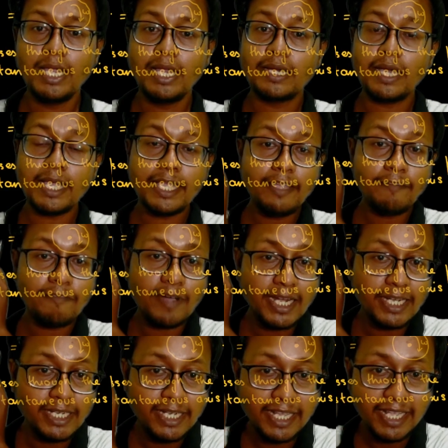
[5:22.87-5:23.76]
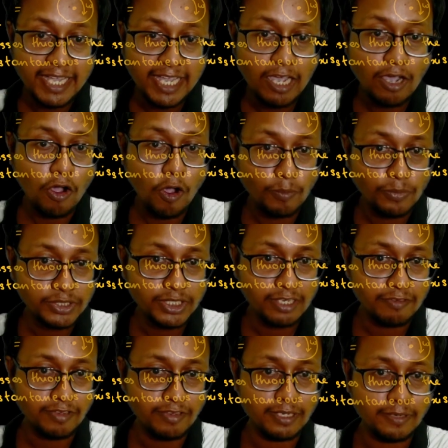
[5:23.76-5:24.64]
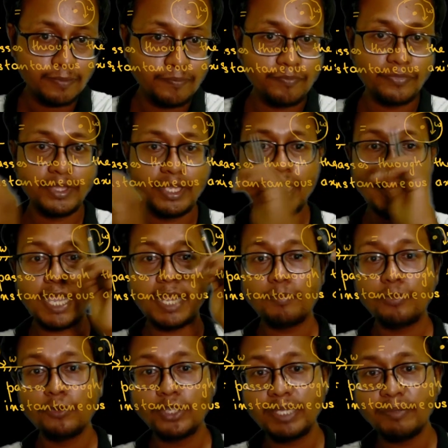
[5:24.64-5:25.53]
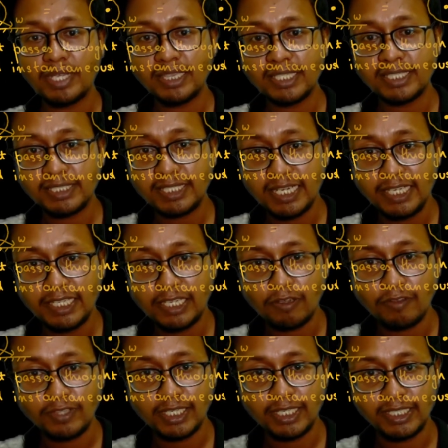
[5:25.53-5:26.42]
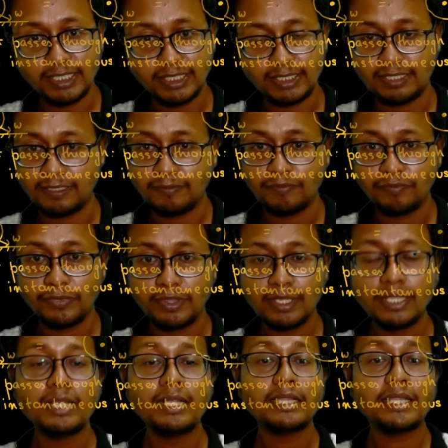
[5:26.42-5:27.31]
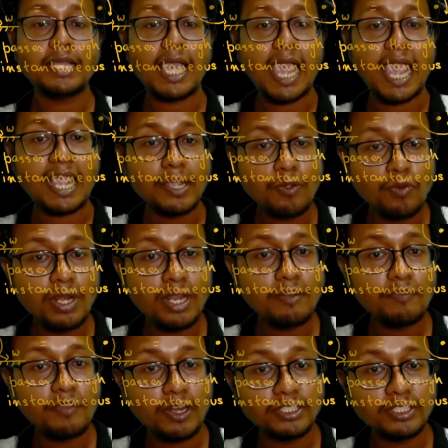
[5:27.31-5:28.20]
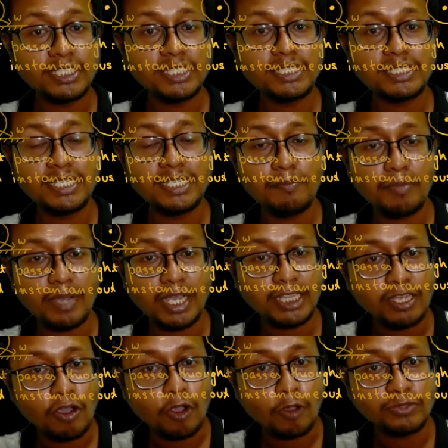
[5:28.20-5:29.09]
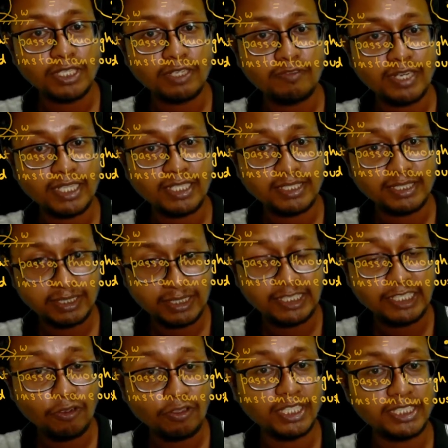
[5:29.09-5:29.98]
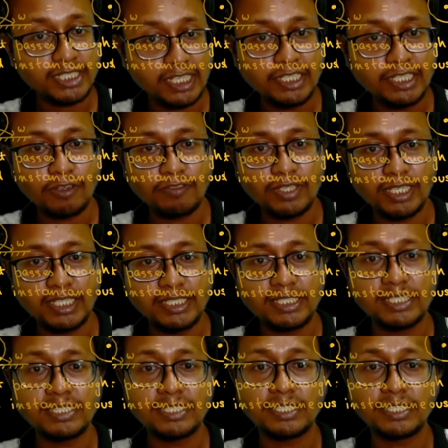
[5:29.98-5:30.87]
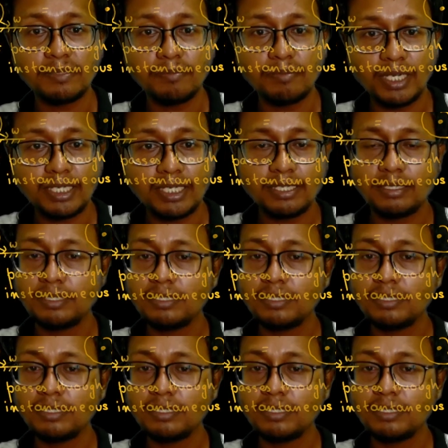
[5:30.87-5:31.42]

Now, if I take a observer and put him at the center of the disk, the angular velocity seen by the observer at the sitting on the center of the disk is nothing but